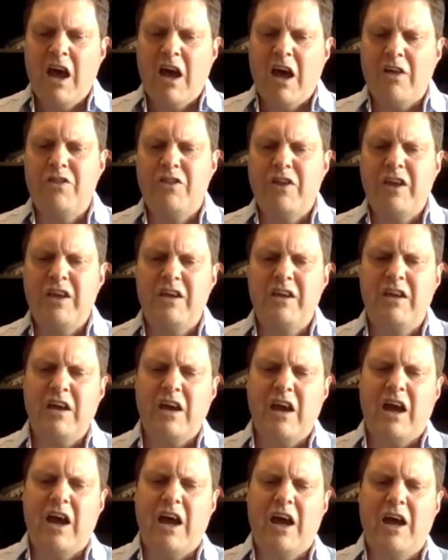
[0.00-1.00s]
I think
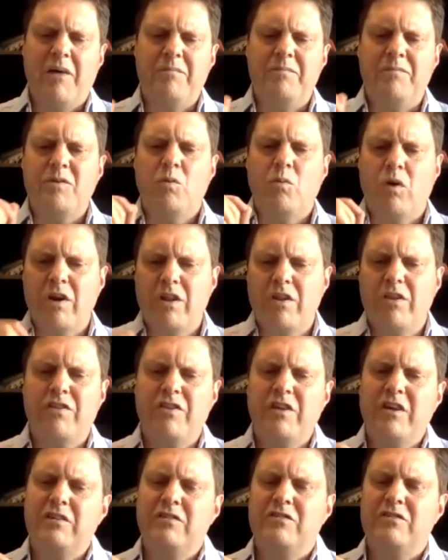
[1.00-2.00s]
um, one of the
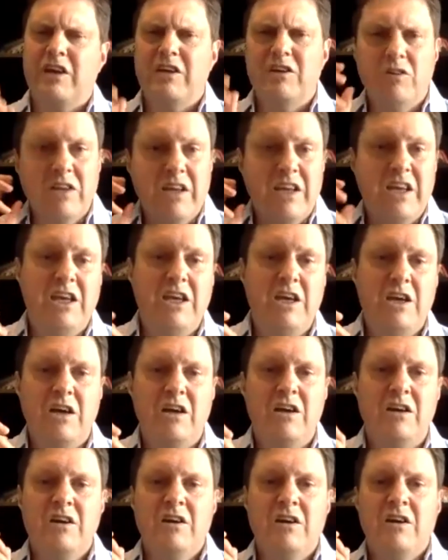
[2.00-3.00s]
things that you'll
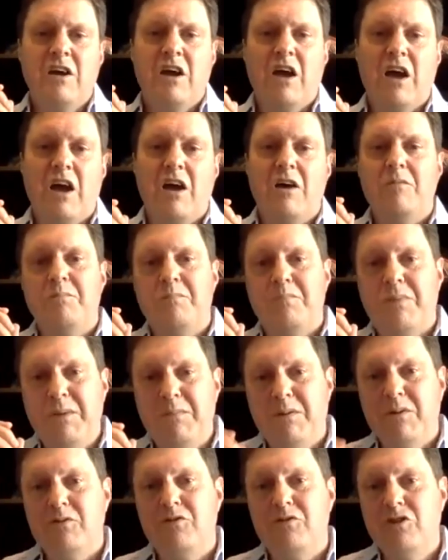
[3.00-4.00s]
hear
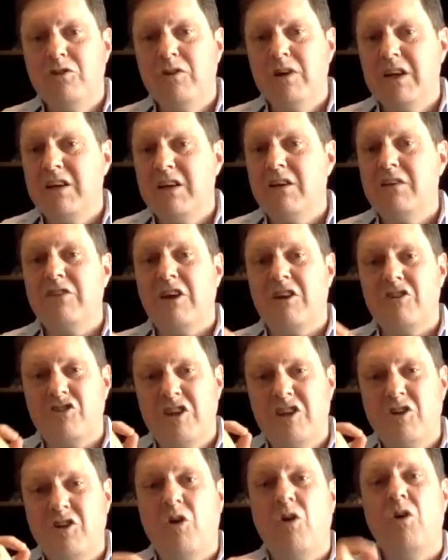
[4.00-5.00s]
people doing is
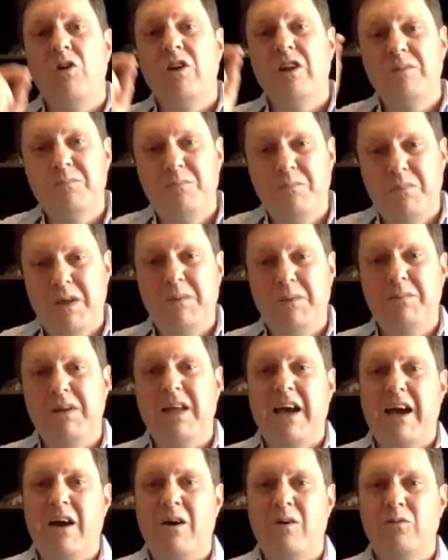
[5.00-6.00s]
actually calling
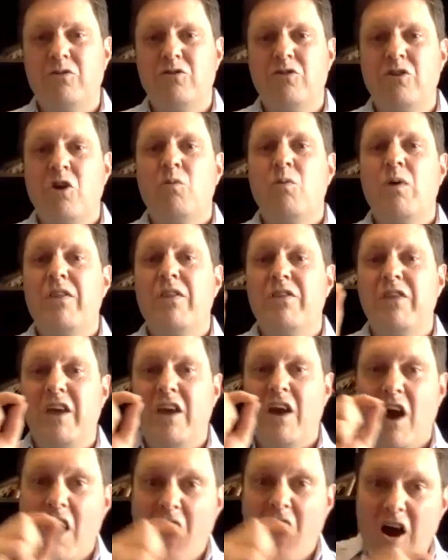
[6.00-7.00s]
people out when
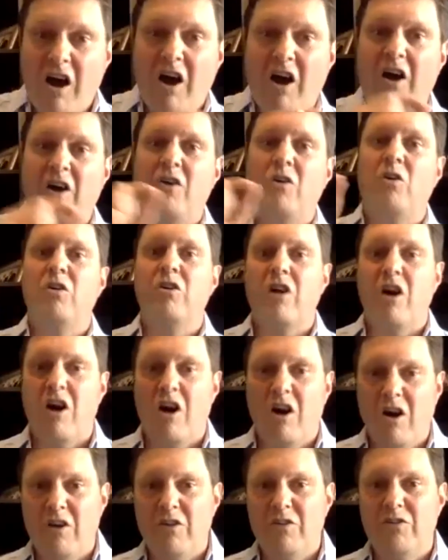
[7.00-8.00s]
they are or
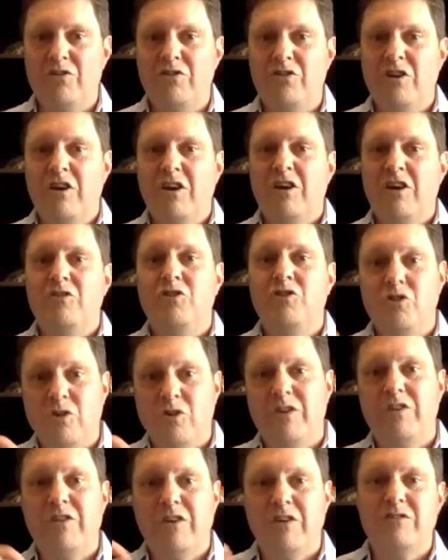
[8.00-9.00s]
aren't
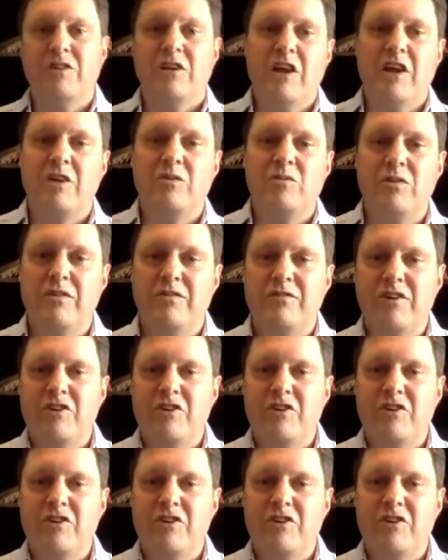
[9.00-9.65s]
doing things aligned with the